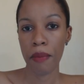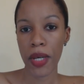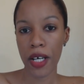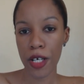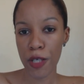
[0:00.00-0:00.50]

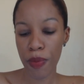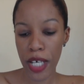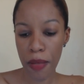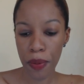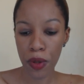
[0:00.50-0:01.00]
Because
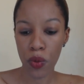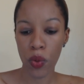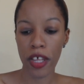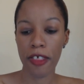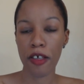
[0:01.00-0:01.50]
people
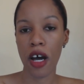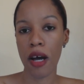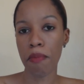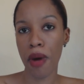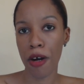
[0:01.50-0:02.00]
with
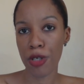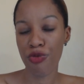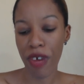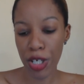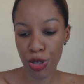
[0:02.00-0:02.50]
Mars
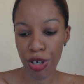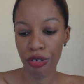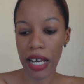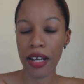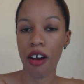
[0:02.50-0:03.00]

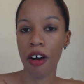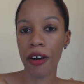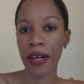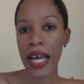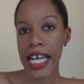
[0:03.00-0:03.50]
retrograde
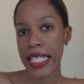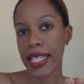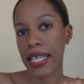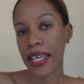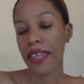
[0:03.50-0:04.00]
are
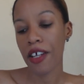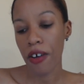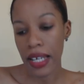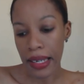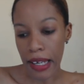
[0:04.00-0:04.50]
taking their
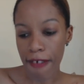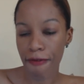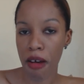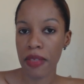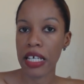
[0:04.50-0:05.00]
lead
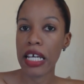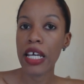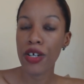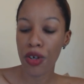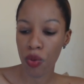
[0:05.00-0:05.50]
from the
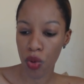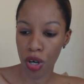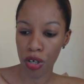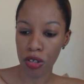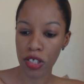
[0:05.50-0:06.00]
inner
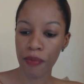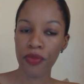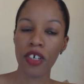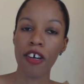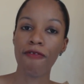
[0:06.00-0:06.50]
world,
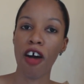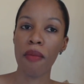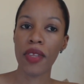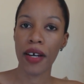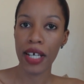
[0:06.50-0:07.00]

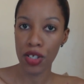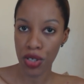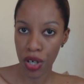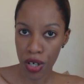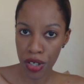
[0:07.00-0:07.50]
from their
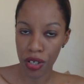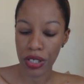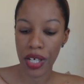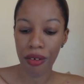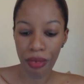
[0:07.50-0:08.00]
internal
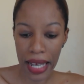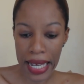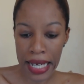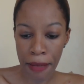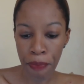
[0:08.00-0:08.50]

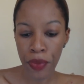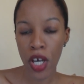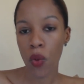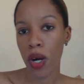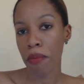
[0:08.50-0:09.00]
terrain
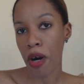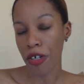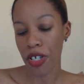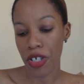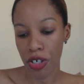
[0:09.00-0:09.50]
where
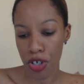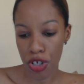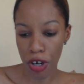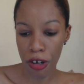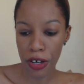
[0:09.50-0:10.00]
Mars is
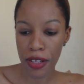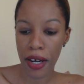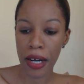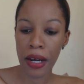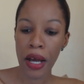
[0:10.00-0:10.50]
concerned,
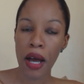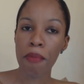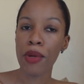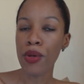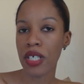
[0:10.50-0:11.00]
their
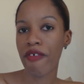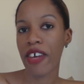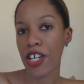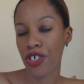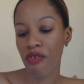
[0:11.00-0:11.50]

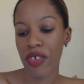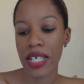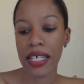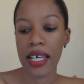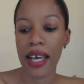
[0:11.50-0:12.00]
motivation for
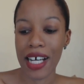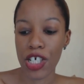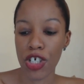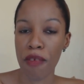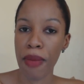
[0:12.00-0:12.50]
taking
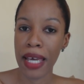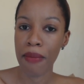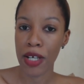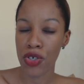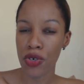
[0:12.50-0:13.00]
action may
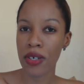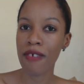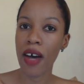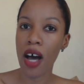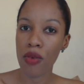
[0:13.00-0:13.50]
be sort
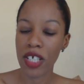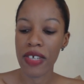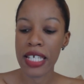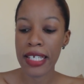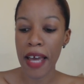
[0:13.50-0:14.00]
of out of
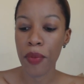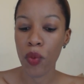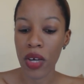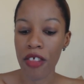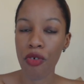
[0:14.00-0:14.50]
step
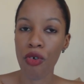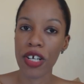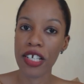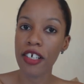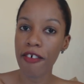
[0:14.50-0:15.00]
with
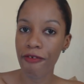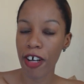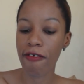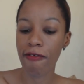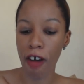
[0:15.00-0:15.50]
or
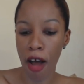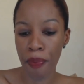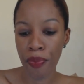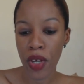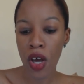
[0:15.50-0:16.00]
different from